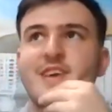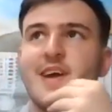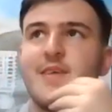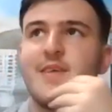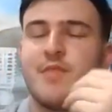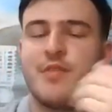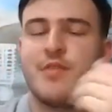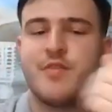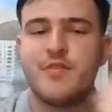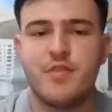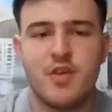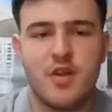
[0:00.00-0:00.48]

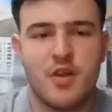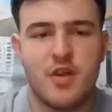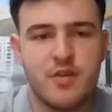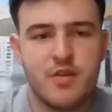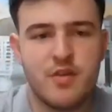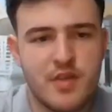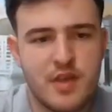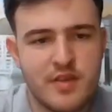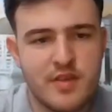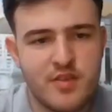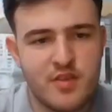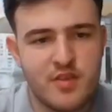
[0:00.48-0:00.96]
Canva for a lot of
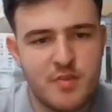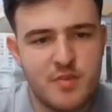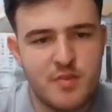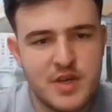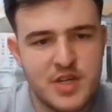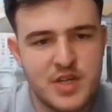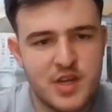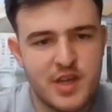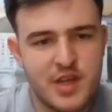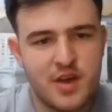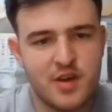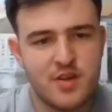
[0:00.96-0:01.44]
things,
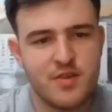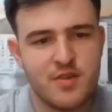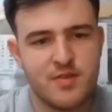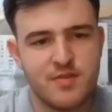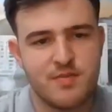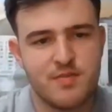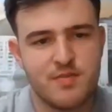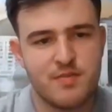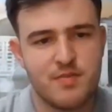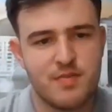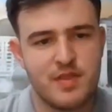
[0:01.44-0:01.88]
especially on